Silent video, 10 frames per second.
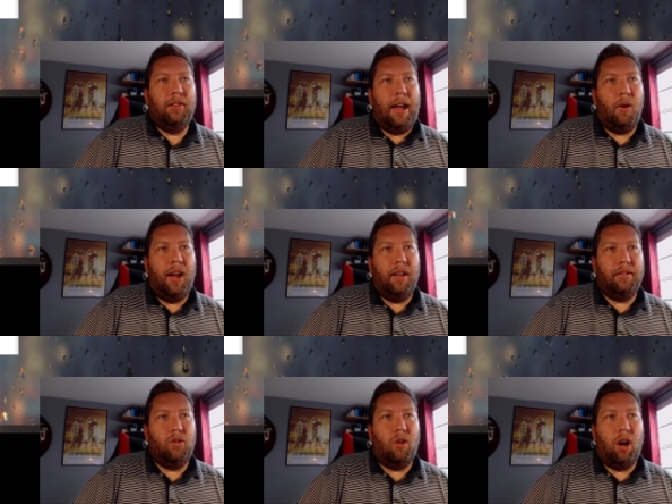now has a
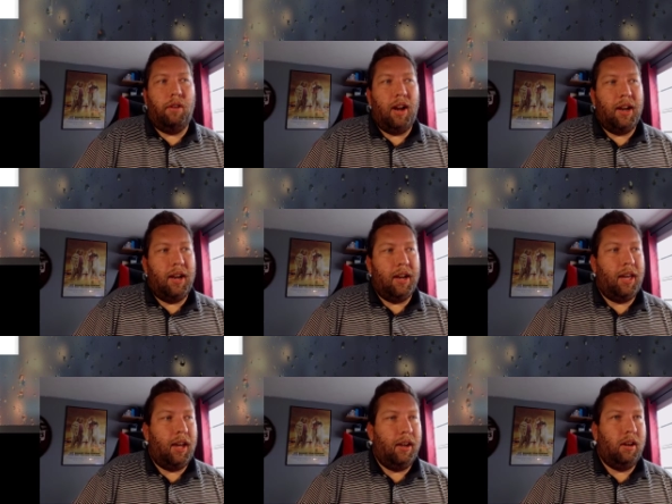little unread
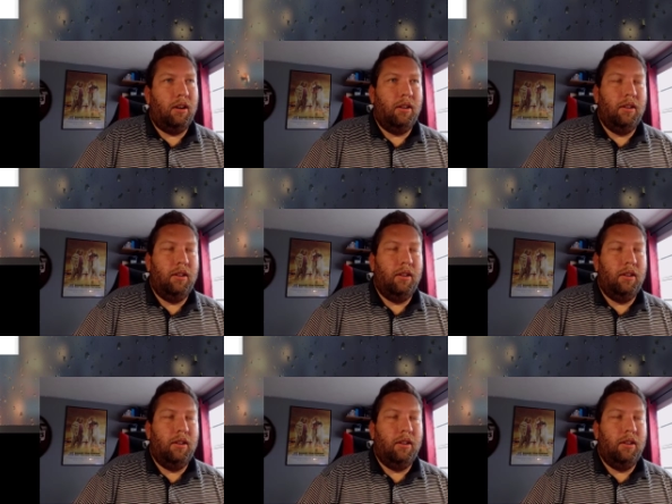indicator